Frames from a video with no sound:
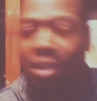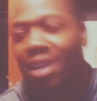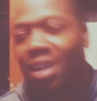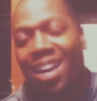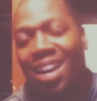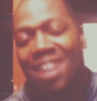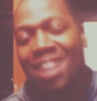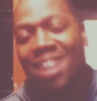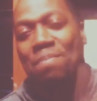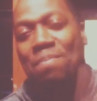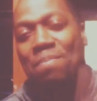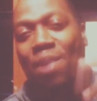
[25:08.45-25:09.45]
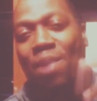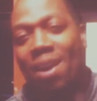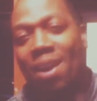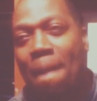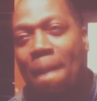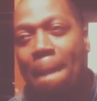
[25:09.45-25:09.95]

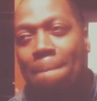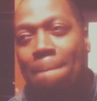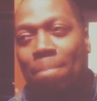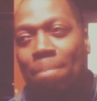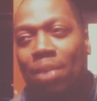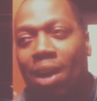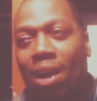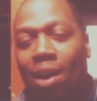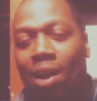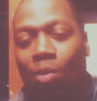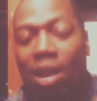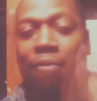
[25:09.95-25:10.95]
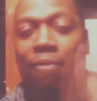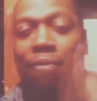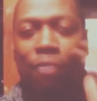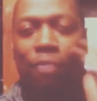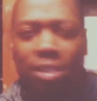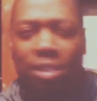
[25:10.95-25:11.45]
But when I
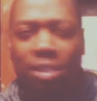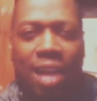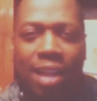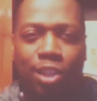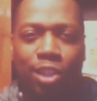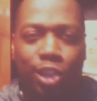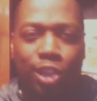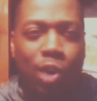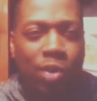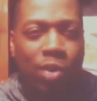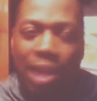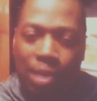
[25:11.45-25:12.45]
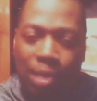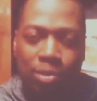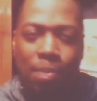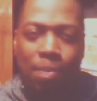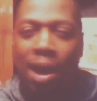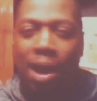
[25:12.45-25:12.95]
first got the show and like it was
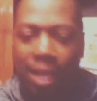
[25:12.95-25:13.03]
mine,